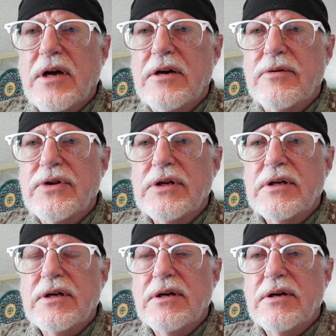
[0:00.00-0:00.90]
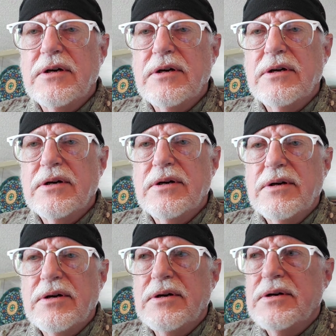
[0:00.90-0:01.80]
I don't think
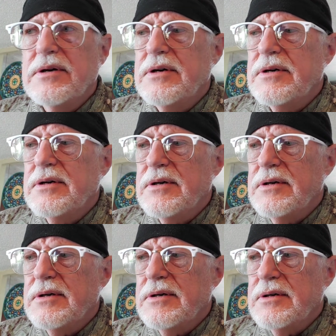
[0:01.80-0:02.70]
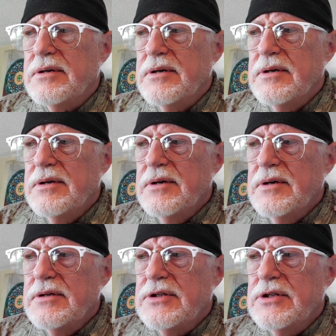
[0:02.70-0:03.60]
uh, uh,
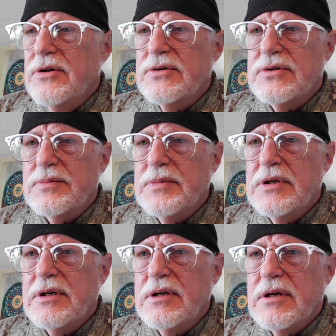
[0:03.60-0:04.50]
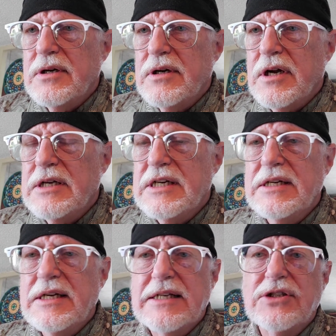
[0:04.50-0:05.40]
she noticed me, and I
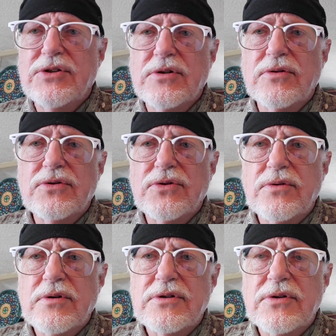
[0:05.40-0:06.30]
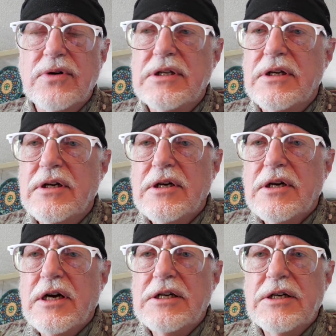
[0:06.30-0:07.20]
didn't get too close to her, so I,
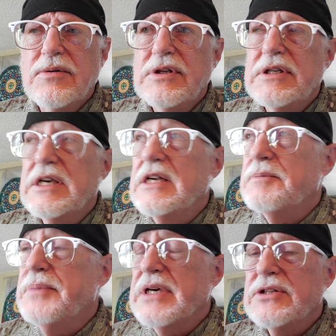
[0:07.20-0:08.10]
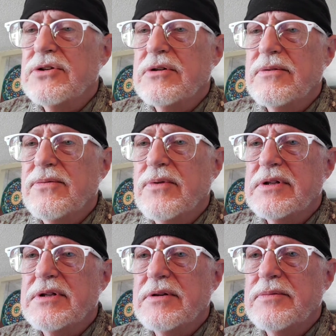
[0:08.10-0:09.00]
I didn't really get a picture of
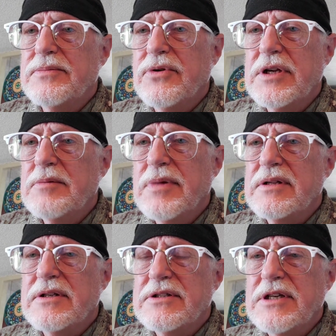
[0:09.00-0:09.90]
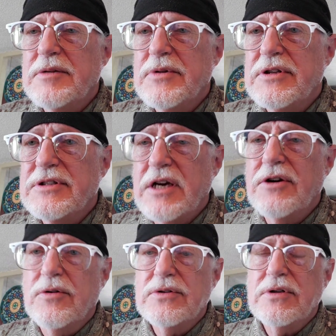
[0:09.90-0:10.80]
what the green button said. But the second
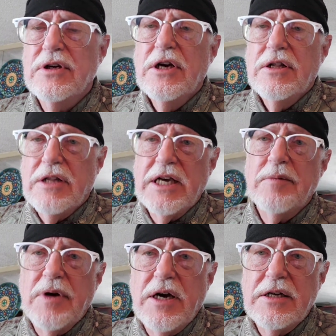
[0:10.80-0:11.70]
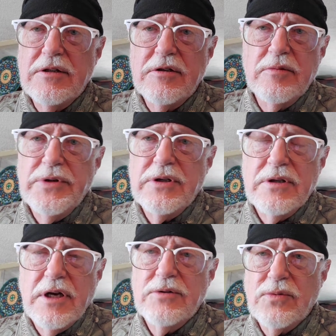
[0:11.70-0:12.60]
girl was lagging behind a little bit,
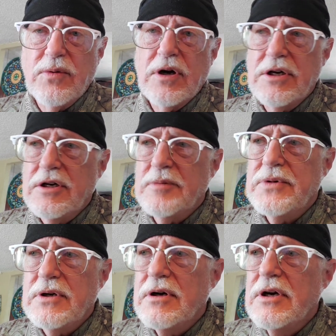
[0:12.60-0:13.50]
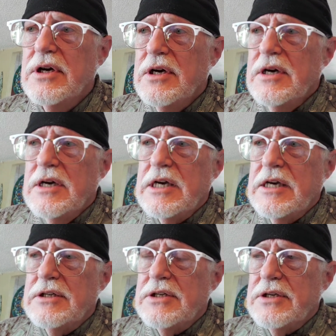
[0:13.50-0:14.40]
and I was walking up there,
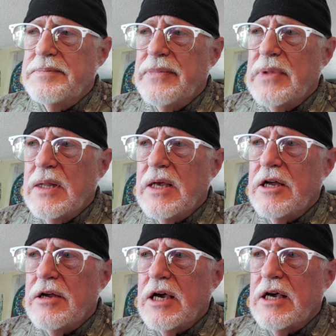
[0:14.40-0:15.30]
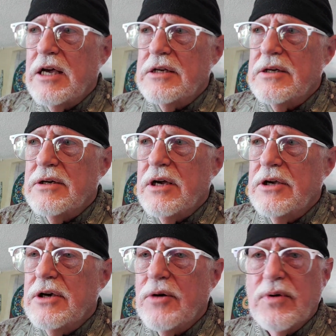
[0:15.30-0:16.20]
and I got I
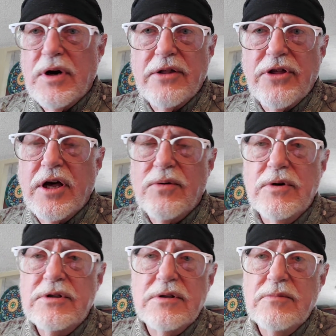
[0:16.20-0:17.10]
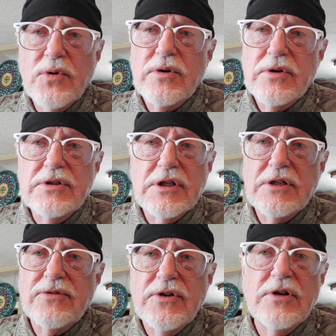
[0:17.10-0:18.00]
got what I thought wasn't more than
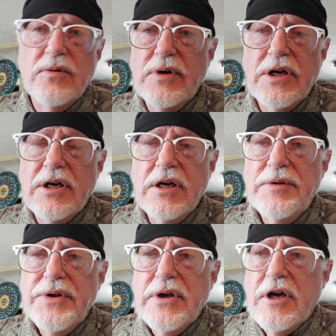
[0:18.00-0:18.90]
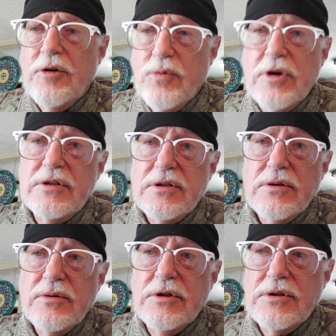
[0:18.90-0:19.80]
six feet away. It was
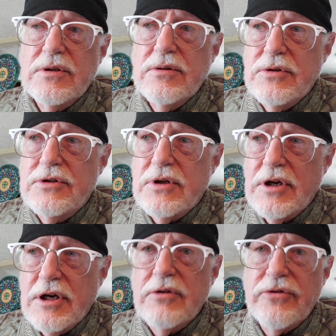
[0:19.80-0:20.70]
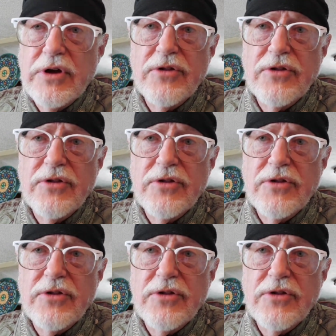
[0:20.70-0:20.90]
was was healthy.